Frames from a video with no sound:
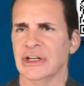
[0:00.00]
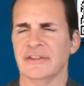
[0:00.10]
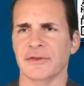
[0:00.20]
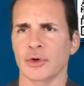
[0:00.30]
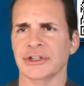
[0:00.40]
you
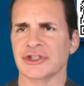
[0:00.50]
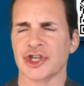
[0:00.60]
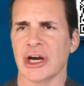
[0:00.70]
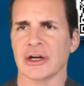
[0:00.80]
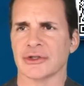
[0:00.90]
need folding
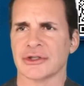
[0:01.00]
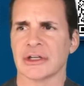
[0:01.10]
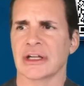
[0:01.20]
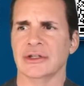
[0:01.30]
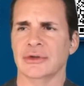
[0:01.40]

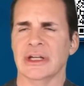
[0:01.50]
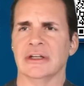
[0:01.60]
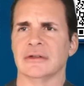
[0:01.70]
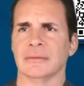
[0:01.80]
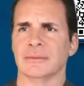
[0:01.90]
chairs, and you
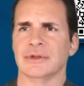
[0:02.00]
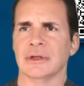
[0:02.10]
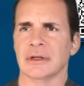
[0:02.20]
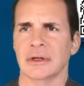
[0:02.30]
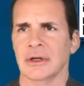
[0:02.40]
need
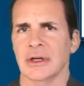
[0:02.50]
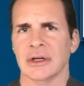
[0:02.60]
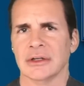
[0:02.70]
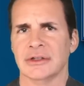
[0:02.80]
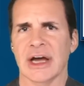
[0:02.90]
uh,
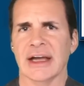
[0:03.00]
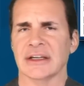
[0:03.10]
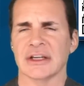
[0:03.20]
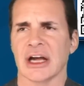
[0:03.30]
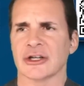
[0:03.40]

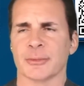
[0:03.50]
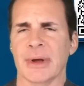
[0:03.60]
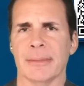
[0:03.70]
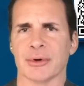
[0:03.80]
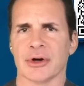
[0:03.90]
Diet Dr.
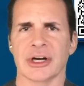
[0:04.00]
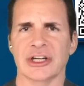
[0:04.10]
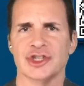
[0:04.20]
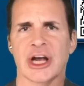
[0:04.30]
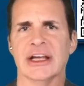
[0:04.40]
Pepper and
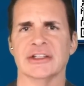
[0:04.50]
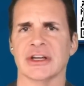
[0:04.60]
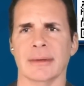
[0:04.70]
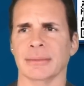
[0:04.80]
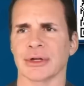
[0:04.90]
a giant
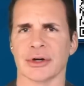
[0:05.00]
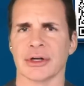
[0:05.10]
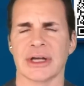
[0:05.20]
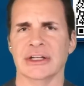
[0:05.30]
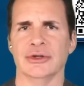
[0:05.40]

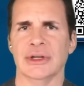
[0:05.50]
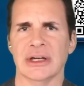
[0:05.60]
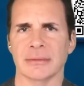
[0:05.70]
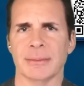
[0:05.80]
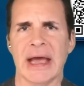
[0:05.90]
tumbler, and you
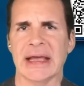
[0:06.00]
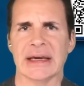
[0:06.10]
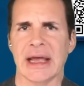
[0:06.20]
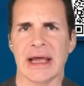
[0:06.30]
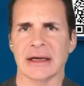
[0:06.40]
need a
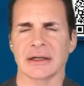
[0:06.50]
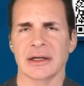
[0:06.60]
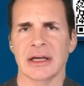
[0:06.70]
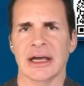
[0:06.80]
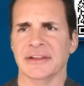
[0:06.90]
maggot hat,
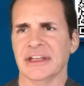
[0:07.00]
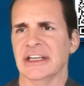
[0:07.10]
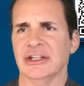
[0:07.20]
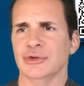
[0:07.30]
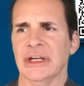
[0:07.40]
and
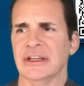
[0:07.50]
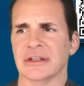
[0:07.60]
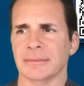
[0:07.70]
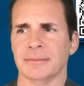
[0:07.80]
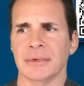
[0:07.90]
then you
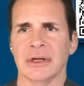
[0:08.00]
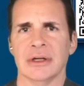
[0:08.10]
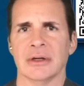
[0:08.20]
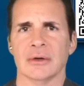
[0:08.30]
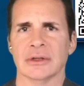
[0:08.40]
need to
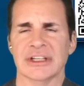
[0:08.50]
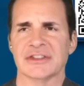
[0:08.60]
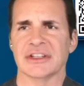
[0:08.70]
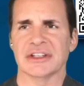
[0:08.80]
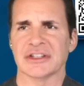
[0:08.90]

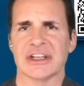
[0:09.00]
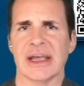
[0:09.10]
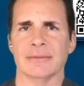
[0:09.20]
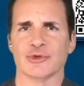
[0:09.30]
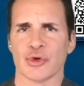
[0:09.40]
listen to the
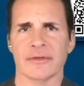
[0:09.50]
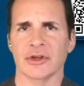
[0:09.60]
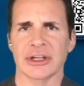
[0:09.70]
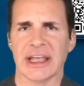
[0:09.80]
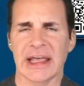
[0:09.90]
same
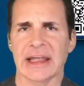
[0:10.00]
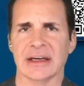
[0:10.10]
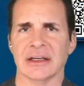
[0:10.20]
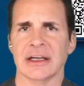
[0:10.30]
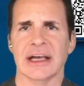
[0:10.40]
drivel
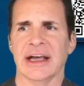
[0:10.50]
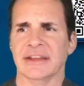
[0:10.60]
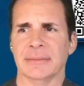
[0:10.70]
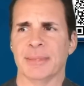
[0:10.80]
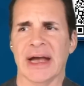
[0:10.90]
again
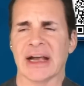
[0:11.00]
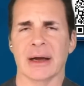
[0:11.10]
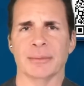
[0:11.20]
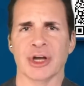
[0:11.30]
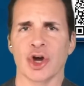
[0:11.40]
and then pack
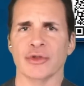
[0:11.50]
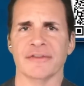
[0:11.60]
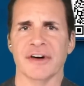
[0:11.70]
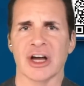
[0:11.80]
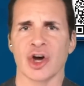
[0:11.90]
up and go
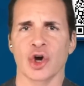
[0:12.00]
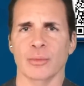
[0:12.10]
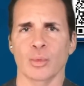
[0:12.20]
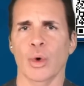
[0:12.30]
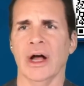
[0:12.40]
the fuck
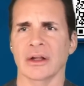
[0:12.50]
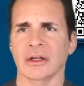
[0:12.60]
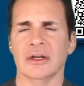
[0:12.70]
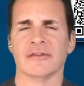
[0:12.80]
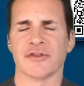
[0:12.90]
home
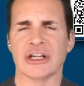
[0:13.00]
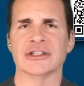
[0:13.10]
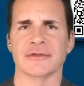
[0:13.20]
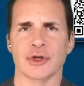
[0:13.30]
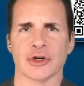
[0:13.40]
while
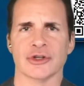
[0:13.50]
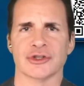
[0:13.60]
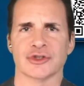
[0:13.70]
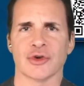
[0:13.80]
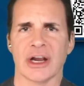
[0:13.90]
friends of
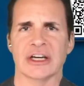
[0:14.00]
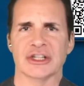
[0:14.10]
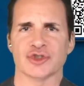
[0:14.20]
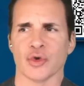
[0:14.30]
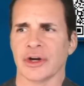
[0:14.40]
yours try to
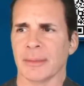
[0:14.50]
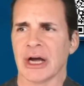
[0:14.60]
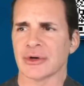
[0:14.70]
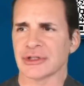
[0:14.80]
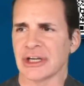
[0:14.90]
destroy
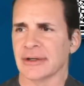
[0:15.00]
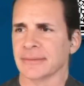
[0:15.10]
democracy.